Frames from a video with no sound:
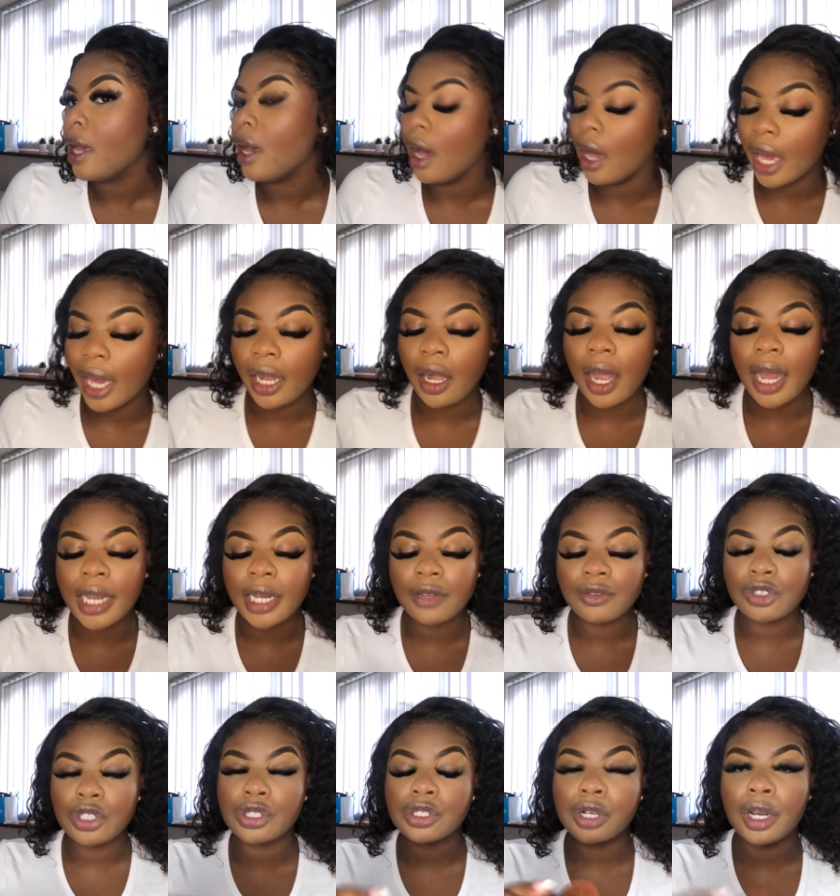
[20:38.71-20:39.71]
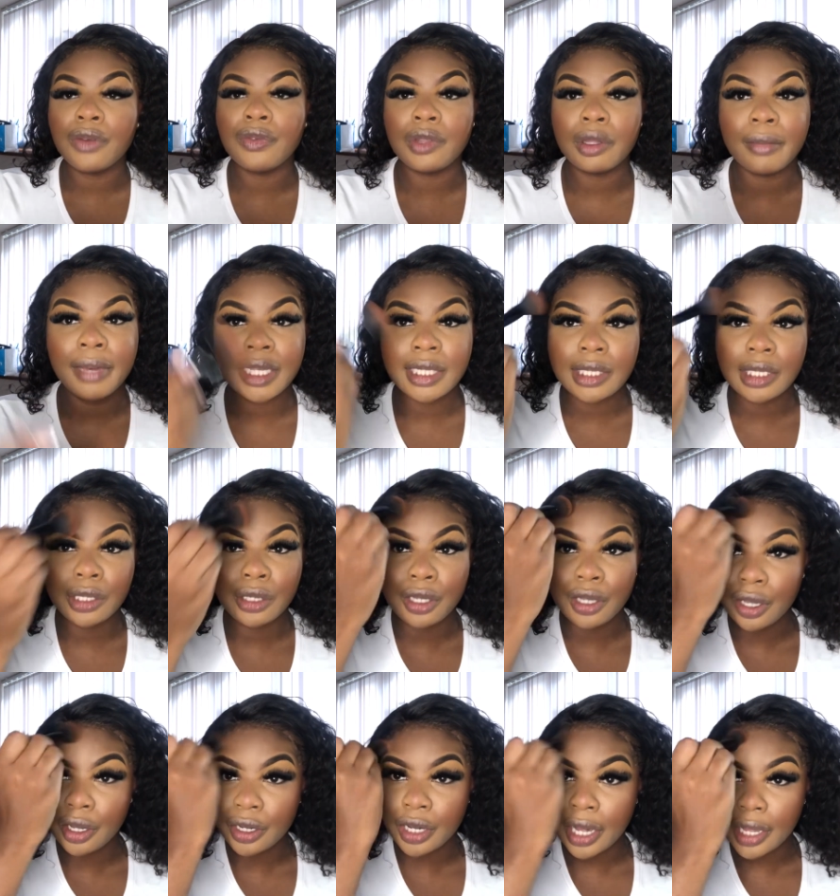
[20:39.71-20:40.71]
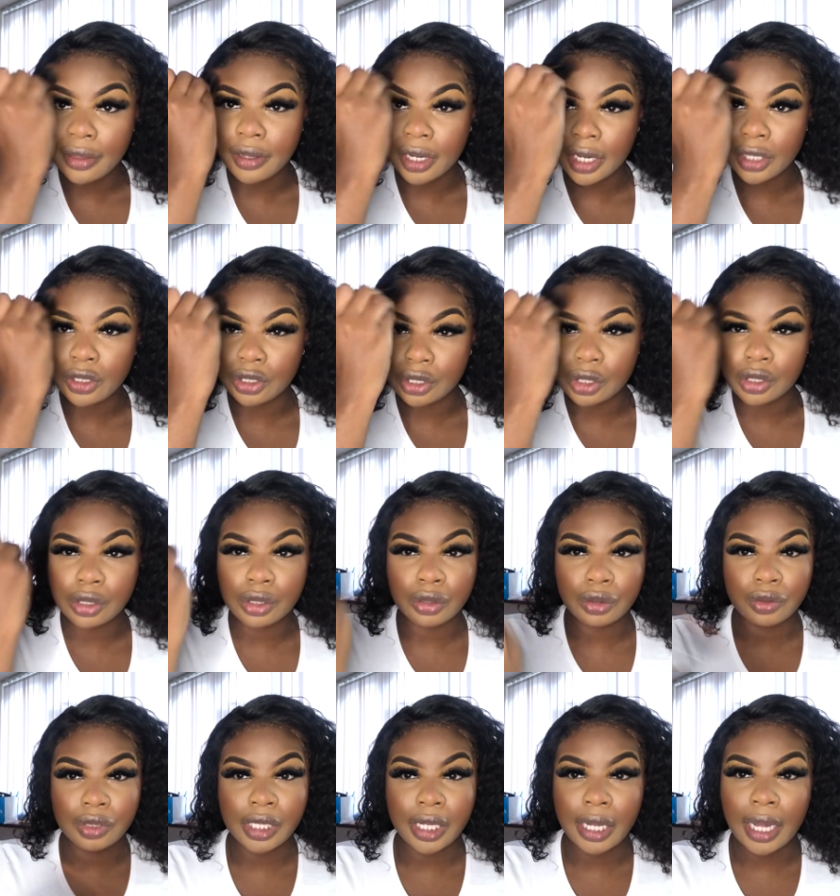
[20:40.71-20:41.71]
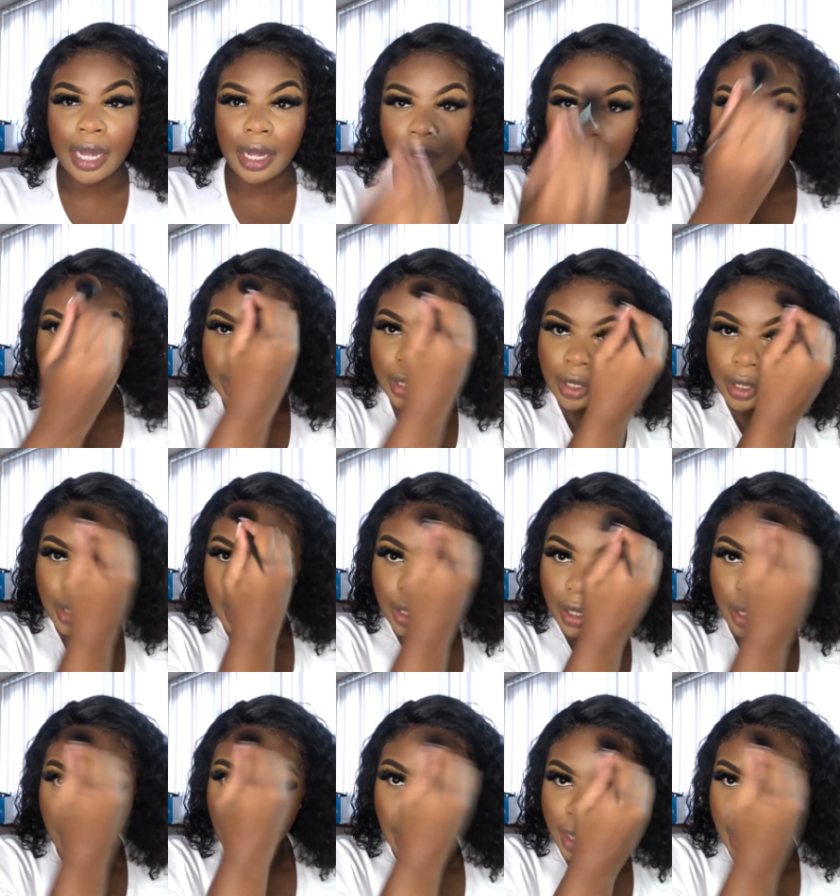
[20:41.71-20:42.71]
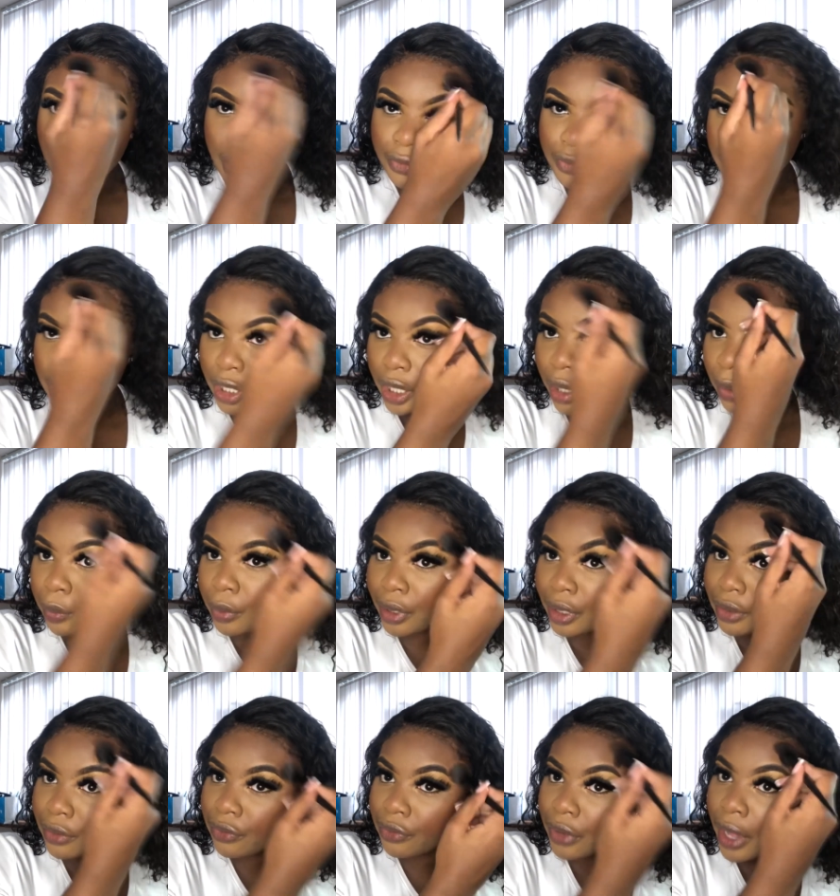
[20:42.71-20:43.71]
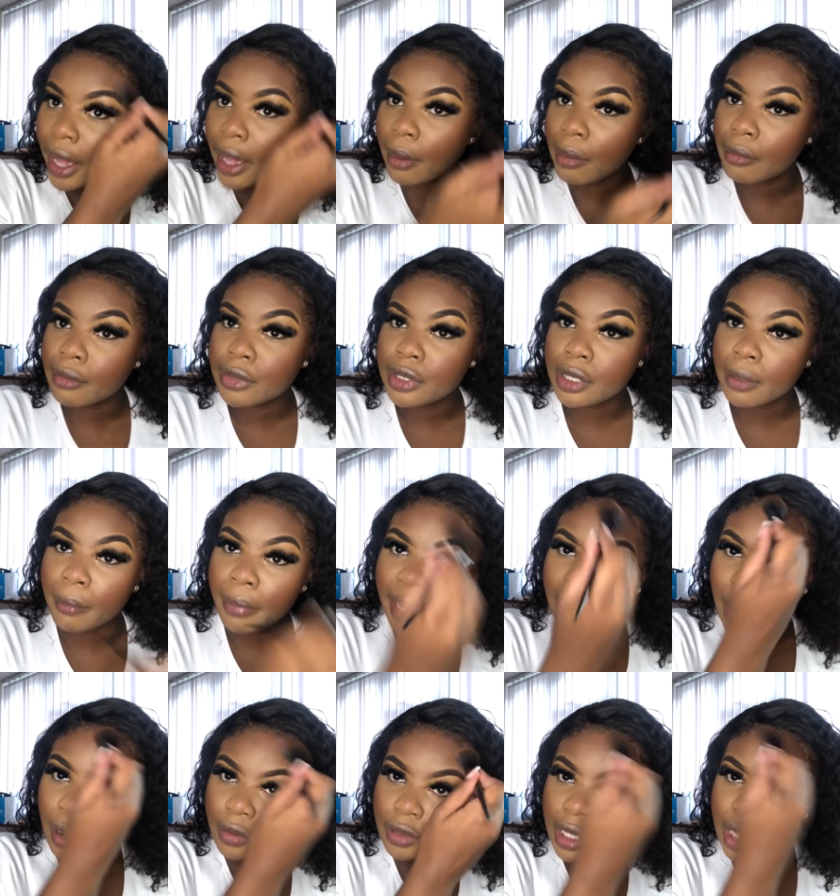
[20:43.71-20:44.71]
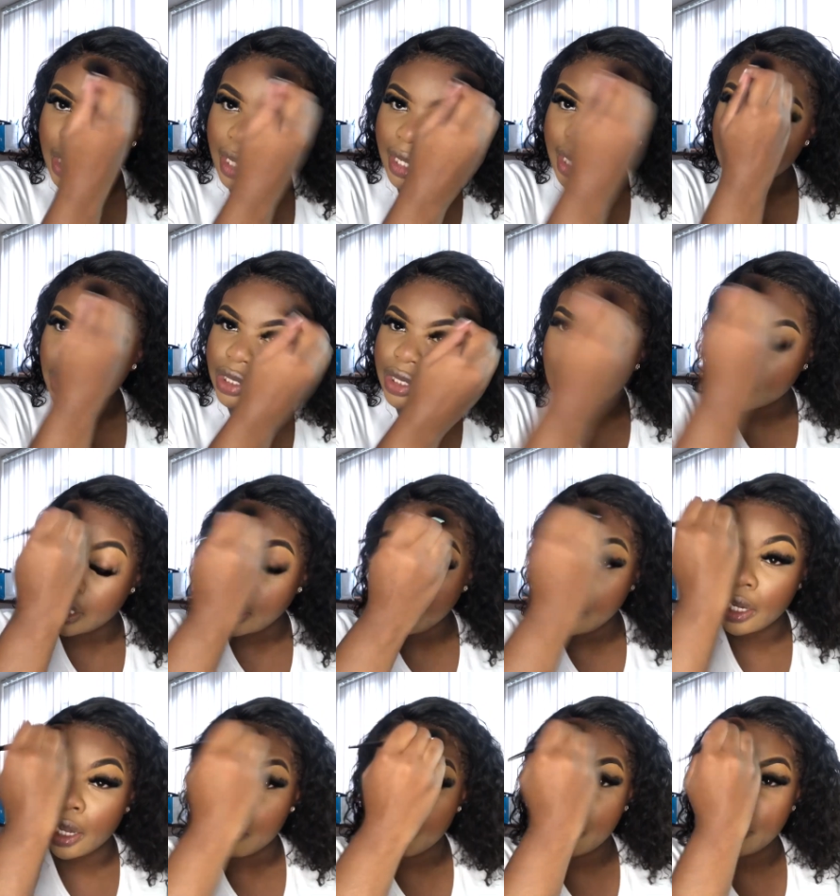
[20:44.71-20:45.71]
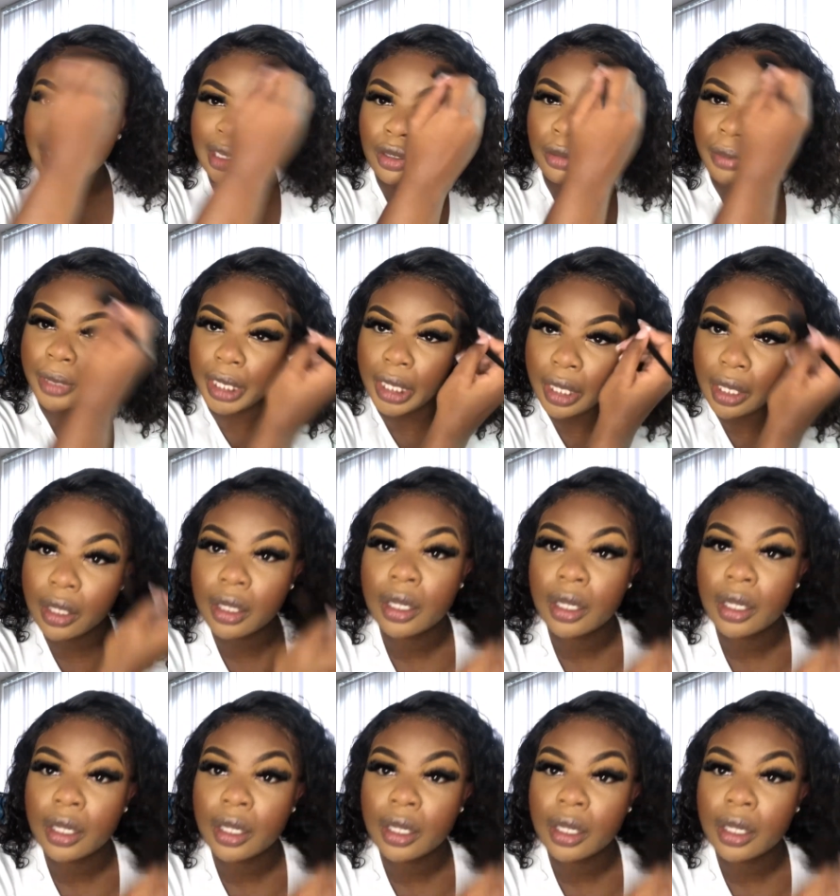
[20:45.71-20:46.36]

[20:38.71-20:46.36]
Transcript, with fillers: I kind of just go for the messy look and then I just sort it out after with um, some powder. Like I just clean it up a little bit.